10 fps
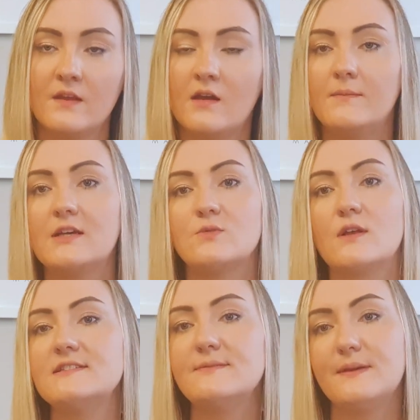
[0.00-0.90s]
because
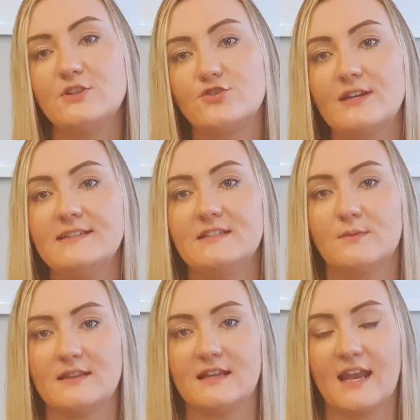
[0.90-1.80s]
once they've been treated
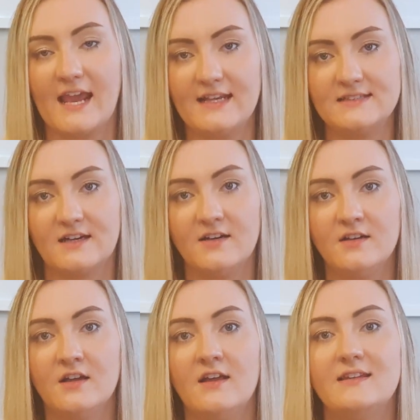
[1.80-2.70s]
with the laser,
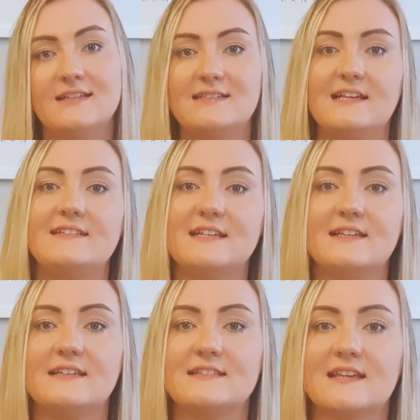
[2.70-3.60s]
they sit in
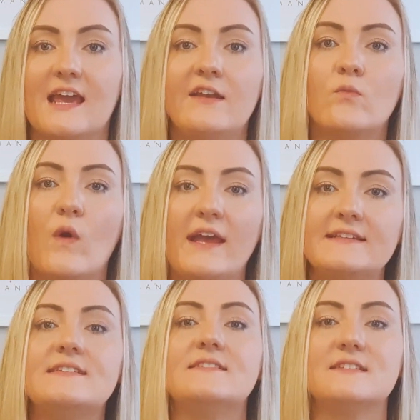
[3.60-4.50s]
the skin
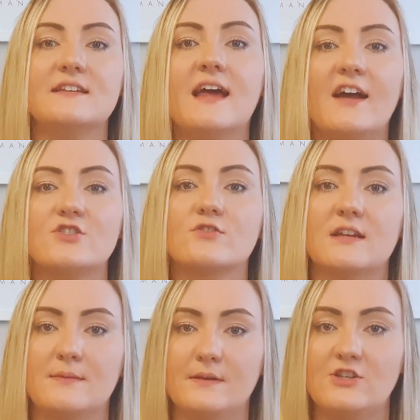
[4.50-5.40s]
waiting to
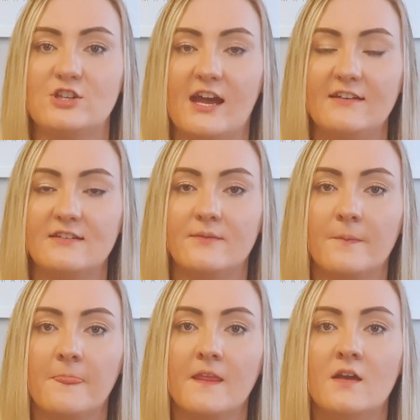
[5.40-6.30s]
naturally be shed.
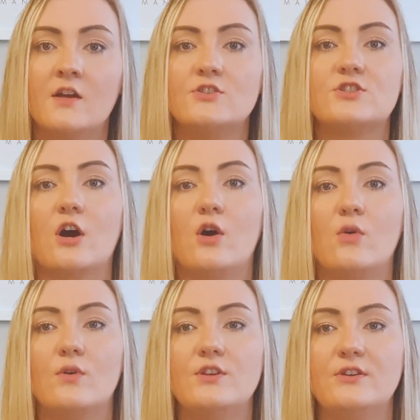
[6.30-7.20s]

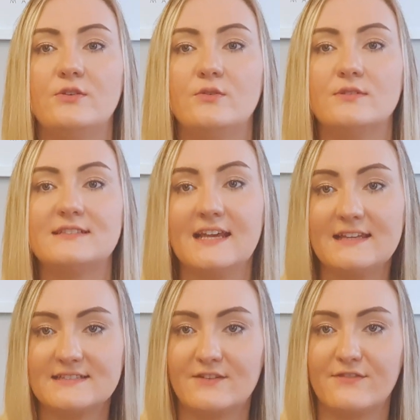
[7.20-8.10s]
So you see
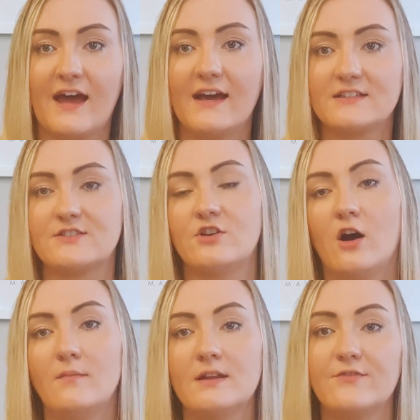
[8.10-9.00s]
this effect
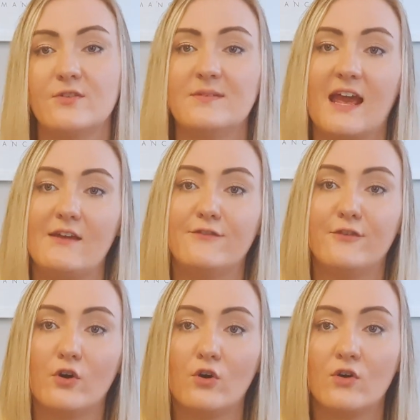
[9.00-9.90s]
normally from day
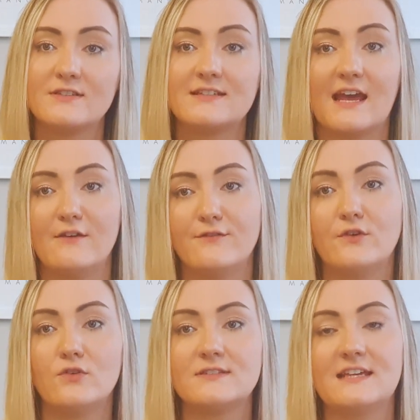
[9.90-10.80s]
4 to day
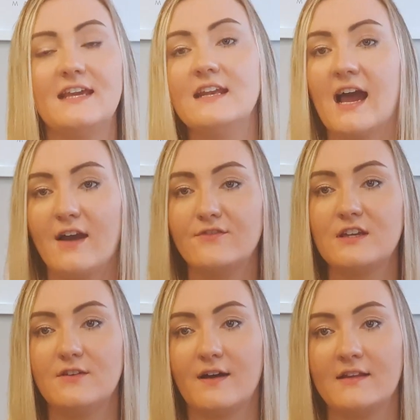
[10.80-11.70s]
14 after
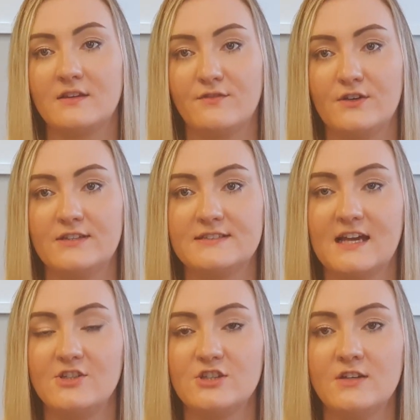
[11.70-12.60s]
you've had the first
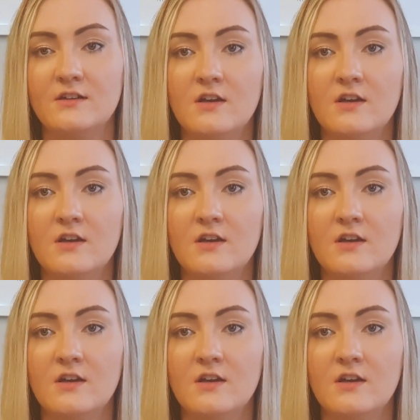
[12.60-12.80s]
session.